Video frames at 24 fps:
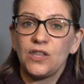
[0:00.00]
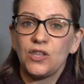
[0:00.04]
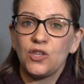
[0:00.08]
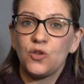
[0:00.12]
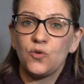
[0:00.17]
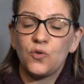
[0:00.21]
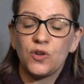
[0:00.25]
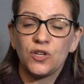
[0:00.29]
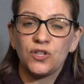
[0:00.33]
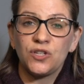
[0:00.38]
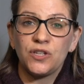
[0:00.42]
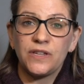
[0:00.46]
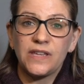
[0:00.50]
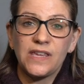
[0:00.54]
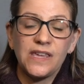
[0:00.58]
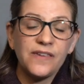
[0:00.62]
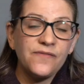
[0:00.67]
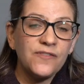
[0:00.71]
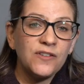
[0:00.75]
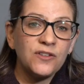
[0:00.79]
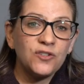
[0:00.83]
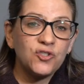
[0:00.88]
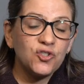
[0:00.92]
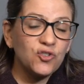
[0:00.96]
You can
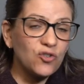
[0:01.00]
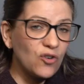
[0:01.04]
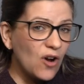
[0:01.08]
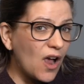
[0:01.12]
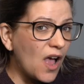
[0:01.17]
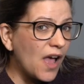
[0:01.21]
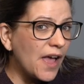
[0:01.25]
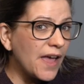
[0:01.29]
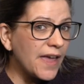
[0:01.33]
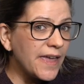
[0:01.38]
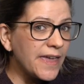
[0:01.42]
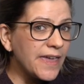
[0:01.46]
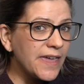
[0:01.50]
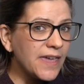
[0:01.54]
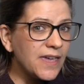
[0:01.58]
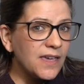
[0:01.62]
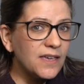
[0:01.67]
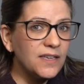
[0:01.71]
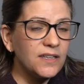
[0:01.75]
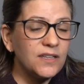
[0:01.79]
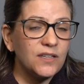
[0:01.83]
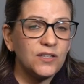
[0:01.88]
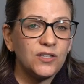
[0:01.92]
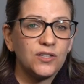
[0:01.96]
even
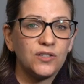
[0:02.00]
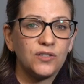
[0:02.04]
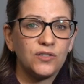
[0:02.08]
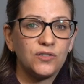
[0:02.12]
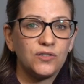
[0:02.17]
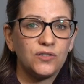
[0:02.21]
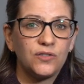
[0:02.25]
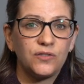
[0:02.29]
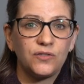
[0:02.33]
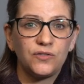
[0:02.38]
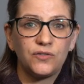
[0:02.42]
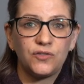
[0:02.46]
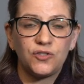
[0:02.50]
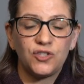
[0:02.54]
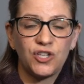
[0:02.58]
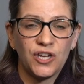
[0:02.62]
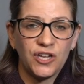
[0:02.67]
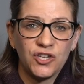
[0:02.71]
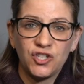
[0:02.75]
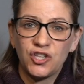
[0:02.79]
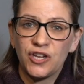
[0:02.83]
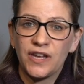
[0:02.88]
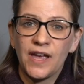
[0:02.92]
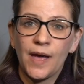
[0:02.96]
try
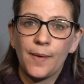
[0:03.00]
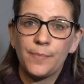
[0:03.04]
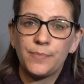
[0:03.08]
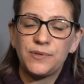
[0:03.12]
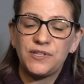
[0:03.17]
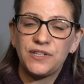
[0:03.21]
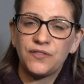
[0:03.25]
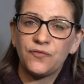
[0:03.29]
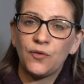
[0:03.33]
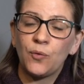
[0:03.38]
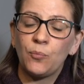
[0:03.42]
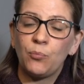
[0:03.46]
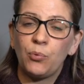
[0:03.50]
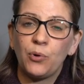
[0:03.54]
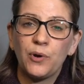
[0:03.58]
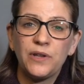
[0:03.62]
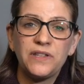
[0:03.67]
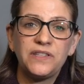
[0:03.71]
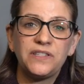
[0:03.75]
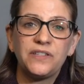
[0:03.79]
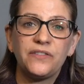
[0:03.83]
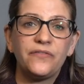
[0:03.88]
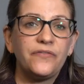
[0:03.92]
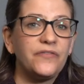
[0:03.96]
changing up different
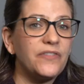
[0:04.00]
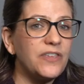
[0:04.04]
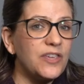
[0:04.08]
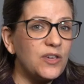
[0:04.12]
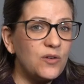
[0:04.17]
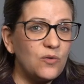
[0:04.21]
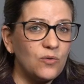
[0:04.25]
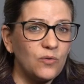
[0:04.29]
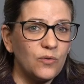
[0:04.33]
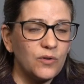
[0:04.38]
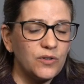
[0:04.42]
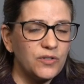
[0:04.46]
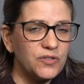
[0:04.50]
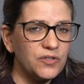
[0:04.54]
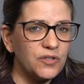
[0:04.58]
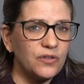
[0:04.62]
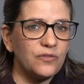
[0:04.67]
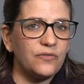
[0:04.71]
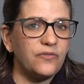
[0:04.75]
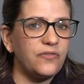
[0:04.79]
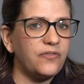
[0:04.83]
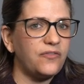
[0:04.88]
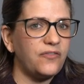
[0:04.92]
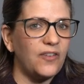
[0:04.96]
points of view.
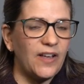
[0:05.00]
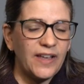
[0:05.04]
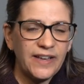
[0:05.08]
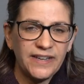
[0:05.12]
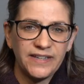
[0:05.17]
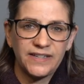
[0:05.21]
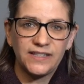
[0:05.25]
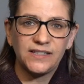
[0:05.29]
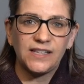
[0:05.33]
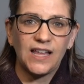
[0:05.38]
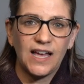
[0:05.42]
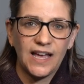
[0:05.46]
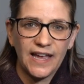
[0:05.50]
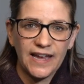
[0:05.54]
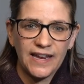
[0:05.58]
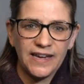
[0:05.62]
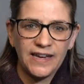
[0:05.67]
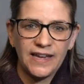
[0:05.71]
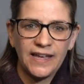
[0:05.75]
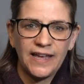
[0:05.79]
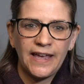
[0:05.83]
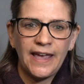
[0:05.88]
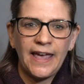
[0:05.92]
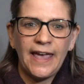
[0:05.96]
So find a
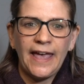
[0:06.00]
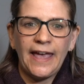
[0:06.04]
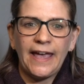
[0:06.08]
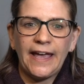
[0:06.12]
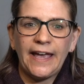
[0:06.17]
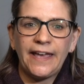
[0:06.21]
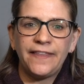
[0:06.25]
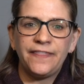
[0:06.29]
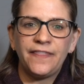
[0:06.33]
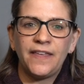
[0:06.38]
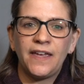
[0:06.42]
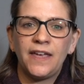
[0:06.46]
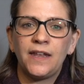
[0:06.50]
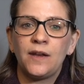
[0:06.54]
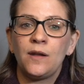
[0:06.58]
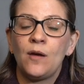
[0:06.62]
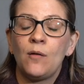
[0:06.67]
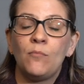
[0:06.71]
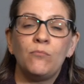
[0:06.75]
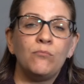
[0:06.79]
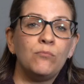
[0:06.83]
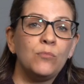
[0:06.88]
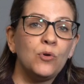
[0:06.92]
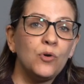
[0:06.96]
line and then
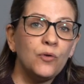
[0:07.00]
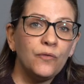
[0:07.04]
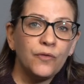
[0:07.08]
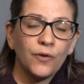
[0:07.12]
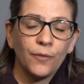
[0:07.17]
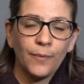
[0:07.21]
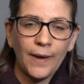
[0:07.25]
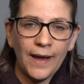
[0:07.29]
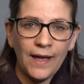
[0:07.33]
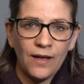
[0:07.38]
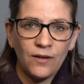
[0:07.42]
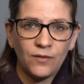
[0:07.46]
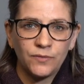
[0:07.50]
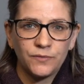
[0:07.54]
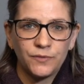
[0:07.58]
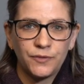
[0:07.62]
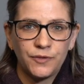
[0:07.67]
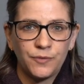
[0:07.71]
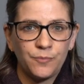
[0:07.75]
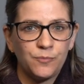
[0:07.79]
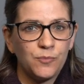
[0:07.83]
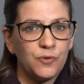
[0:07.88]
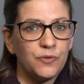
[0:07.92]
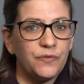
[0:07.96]
move
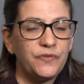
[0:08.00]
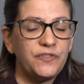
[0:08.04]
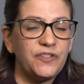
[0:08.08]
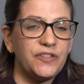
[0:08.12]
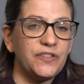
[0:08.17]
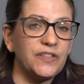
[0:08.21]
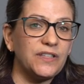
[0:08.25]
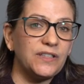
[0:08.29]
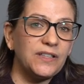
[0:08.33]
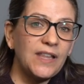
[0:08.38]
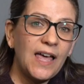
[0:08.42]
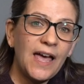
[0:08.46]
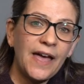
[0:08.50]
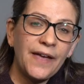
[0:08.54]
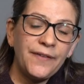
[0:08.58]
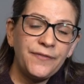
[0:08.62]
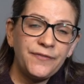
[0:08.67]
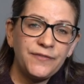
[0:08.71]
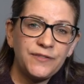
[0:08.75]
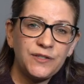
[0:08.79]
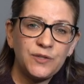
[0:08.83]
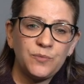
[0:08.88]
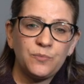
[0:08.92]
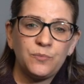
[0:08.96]
around. Move to the
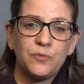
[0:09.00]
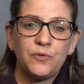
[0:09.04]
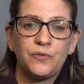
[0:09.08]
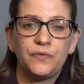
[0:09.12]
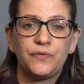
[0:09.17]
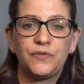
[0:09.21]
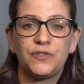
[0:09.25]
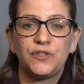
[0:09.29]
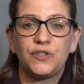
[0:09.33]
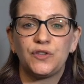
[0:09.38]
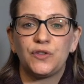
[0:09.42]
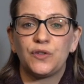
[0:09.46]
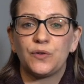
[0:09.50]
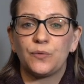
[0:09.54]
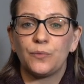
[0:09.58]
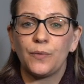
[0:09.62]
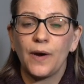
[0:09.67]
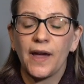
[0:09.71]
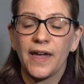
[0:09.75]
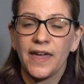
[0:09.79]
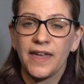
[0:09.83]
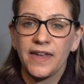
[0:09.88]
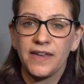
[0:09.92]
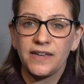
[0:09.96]
left, move to the
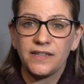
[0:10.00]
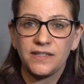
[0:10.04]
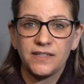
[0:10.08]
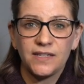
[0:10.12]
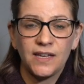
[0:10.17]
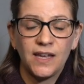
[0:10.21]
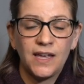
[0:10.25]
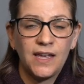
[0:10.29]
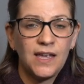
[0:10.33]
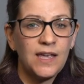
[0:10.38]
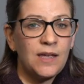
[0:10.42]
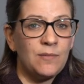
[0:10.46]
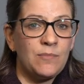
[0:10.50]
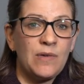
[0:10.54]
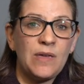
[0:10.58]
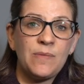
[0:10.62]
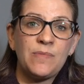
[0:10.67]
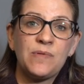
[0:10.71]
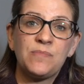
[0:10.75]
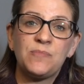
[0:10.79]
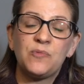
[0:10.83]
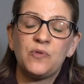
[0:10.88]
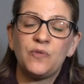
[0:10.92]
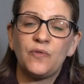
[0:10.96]
right,
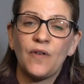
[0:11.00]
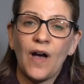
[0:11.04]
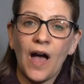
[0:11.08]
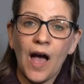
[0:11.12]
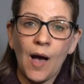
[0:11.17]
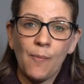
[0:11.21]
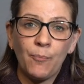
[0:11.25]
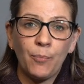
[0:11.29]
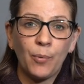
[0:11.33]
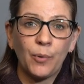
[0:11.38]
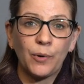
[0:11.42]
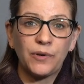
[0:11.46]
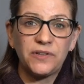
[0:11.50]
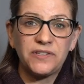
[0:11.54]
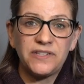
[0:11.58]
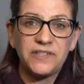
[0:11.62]
maybe move up or